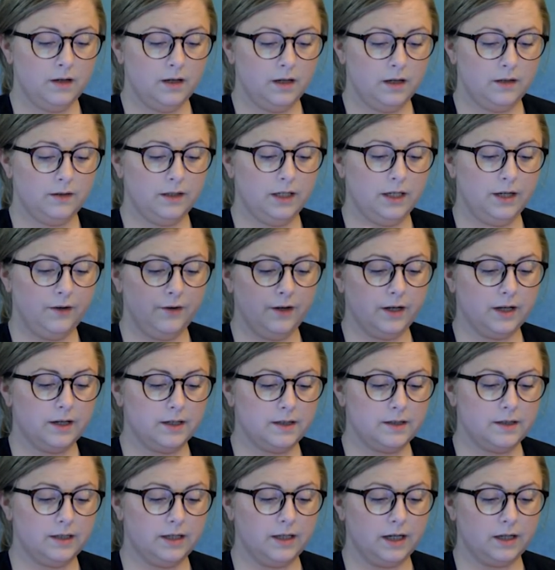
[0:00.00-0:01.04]
And here I could
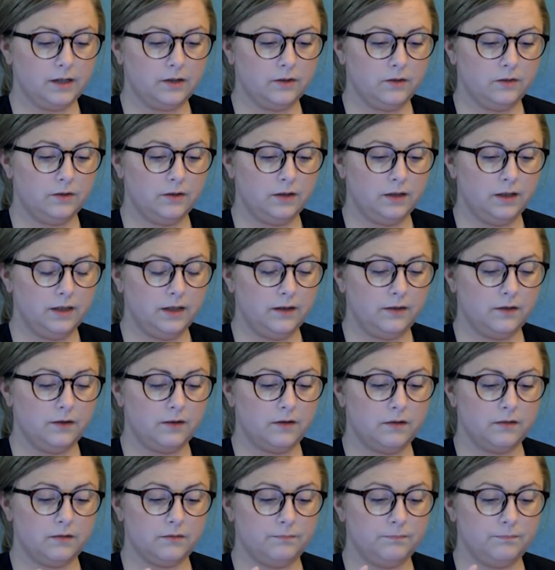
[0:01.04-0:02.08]
see I could
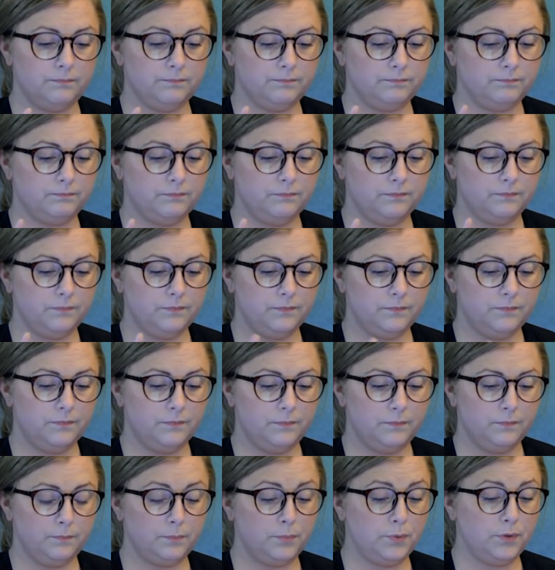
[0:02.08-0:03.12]
either
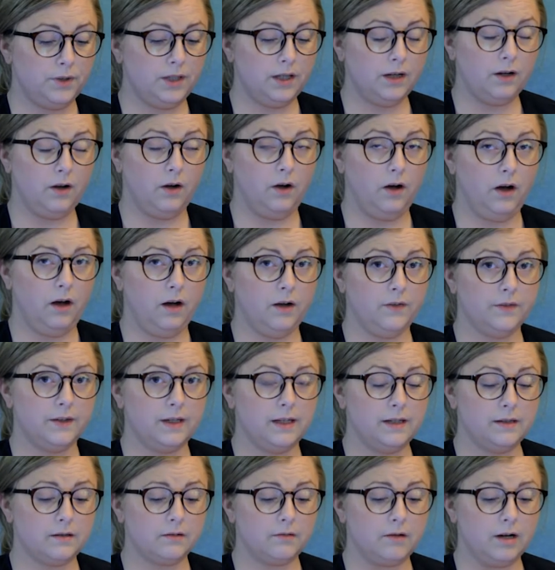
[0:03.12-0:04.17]
put it on
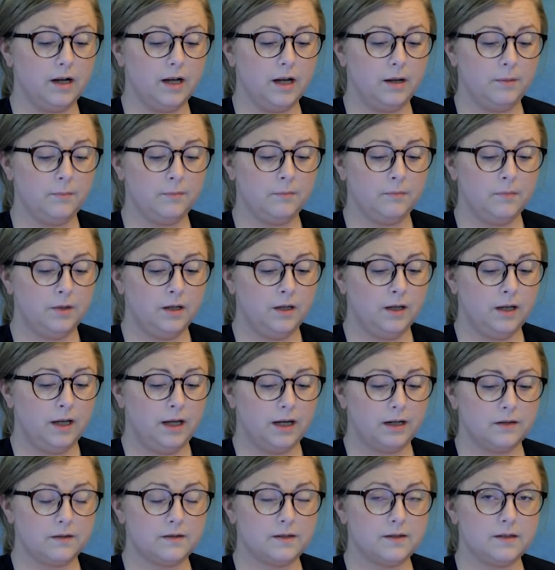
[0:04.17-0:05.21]
Instagram, I
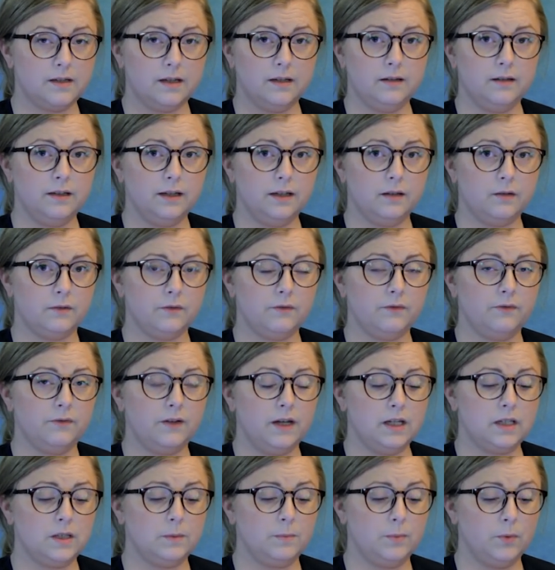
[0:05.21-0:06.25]
could send it on
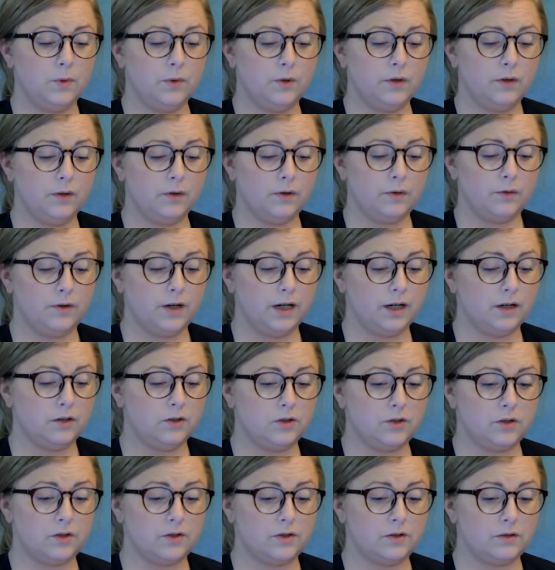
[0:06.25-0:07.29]
Facebook, or I could
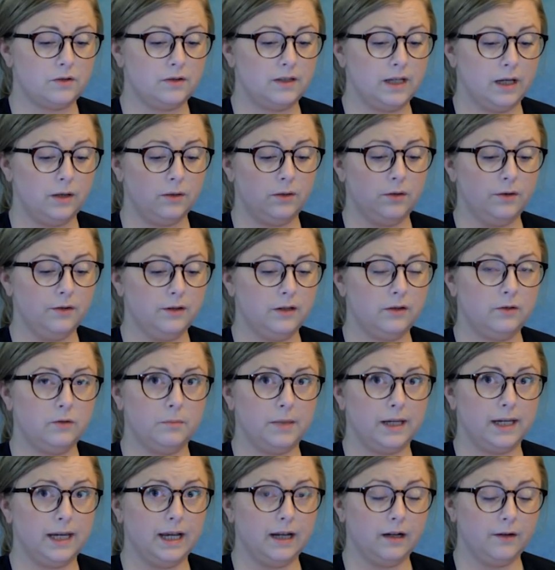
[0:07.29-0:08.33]
just download it to
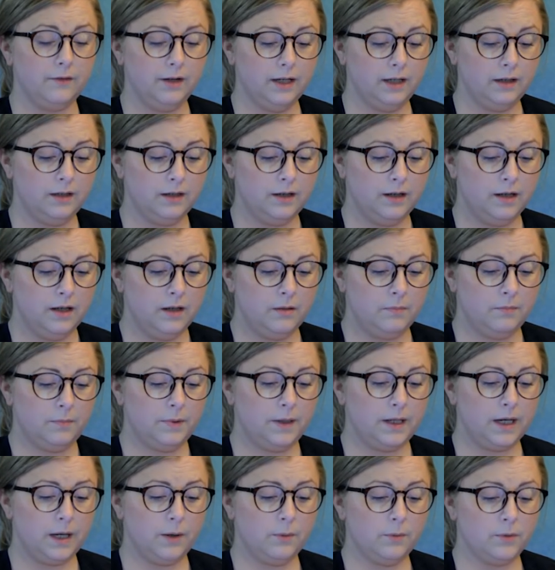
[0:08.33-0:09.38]
my gallery.
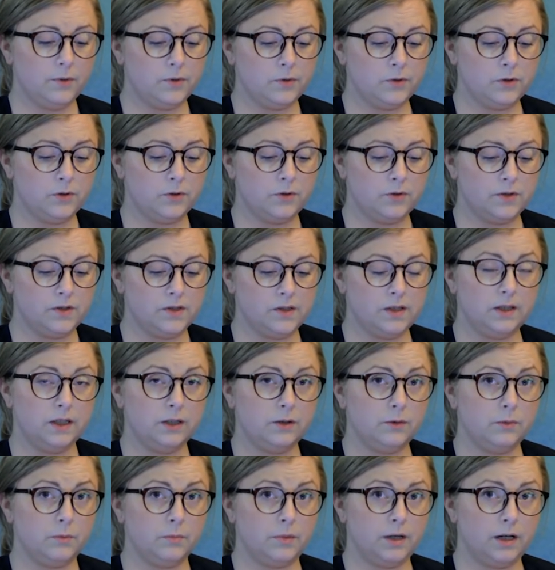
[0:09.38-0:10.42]
But I want to send it
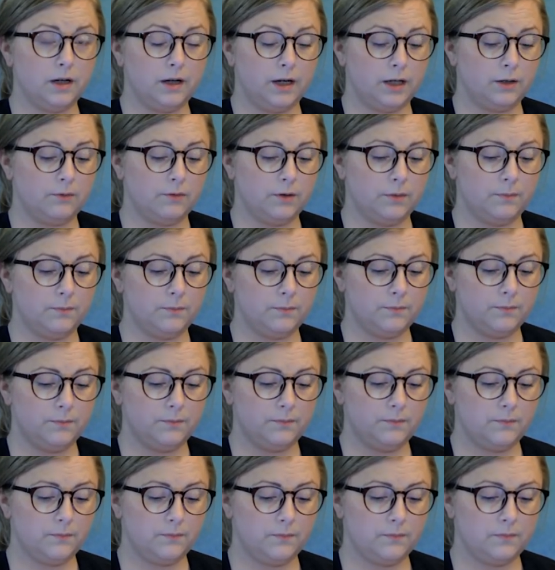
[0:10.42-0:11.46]
to my Lightroom,
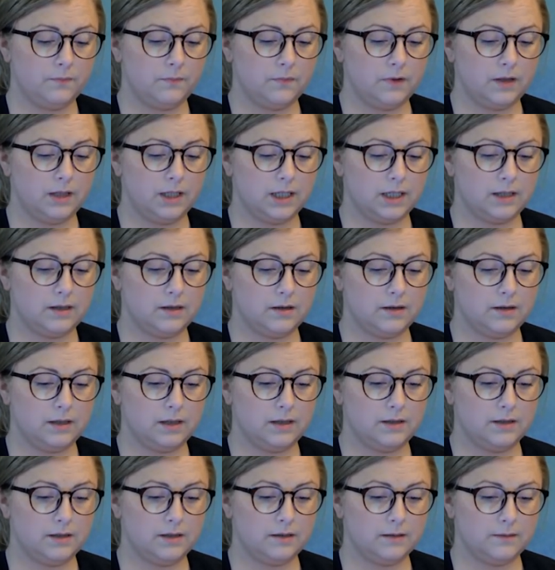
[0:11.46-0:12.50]
like
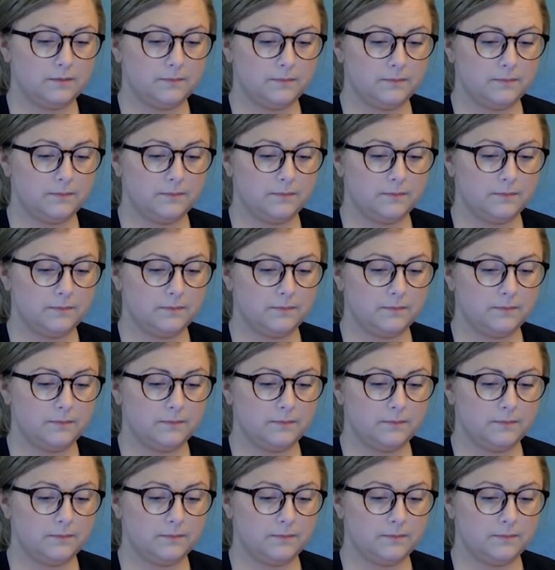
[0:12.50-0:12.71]
this.